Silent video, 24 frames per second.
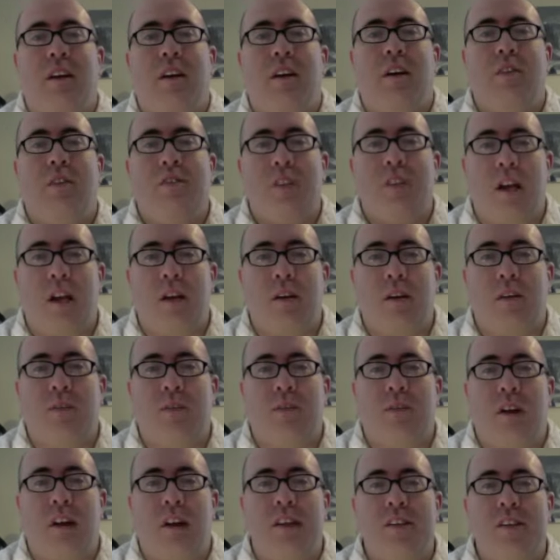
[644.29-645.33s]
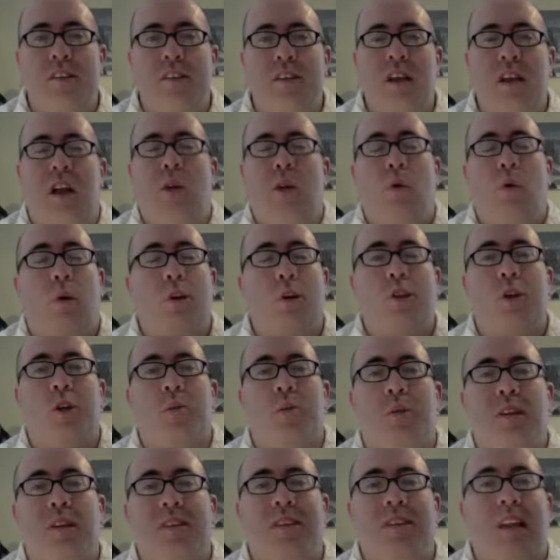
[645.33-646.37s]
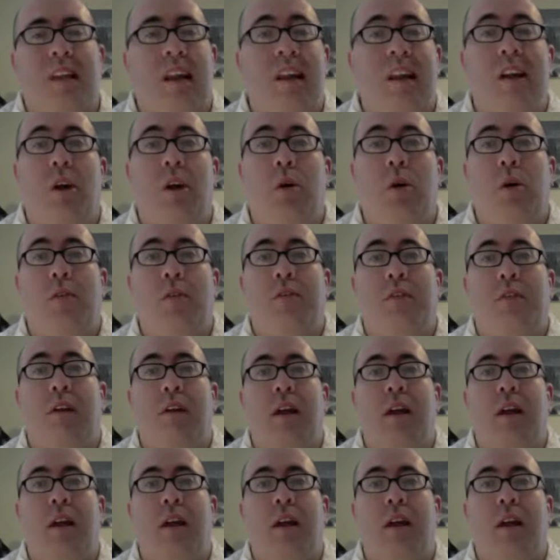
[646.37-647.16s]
of sacrifice, worship is letting go of